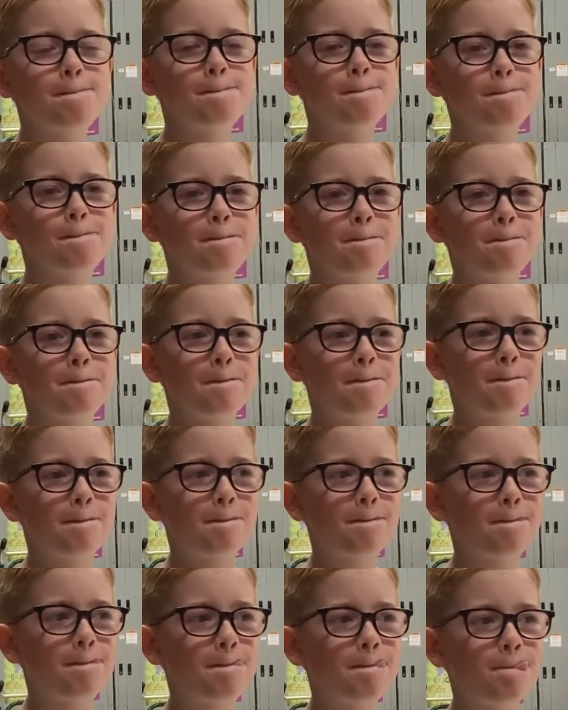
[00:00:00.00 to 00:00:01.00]
hmm,
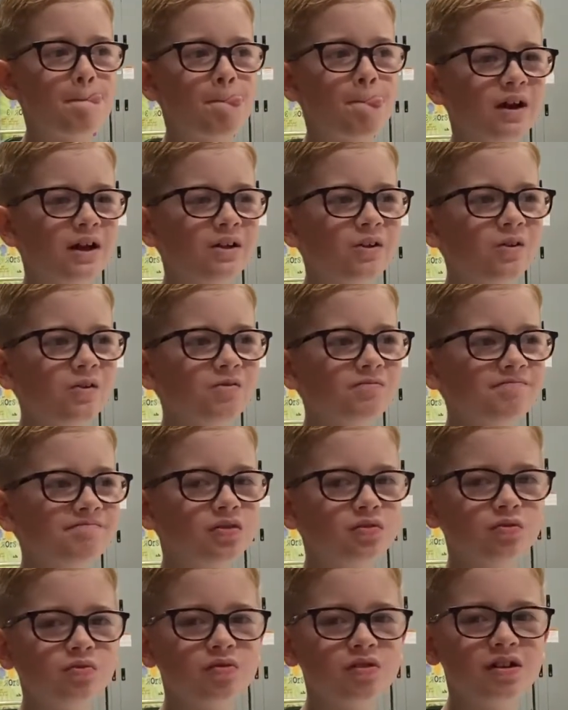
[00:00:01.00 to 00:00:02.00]
well,
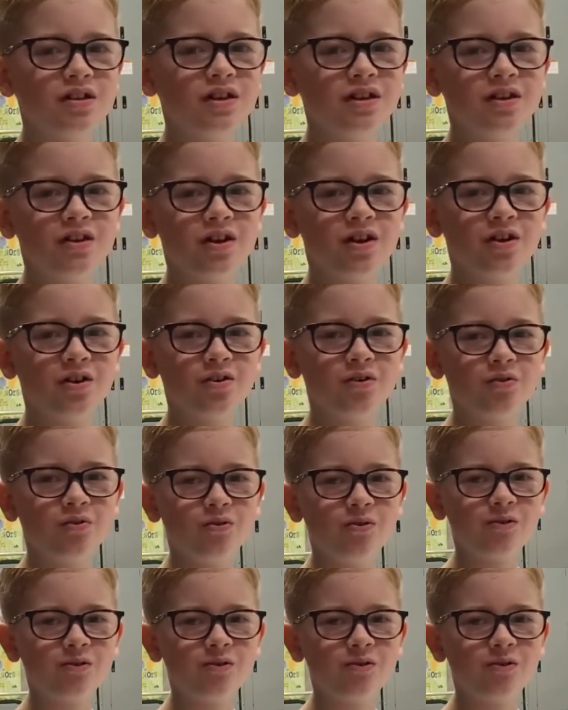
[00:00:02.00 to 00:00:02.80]
I don't really know.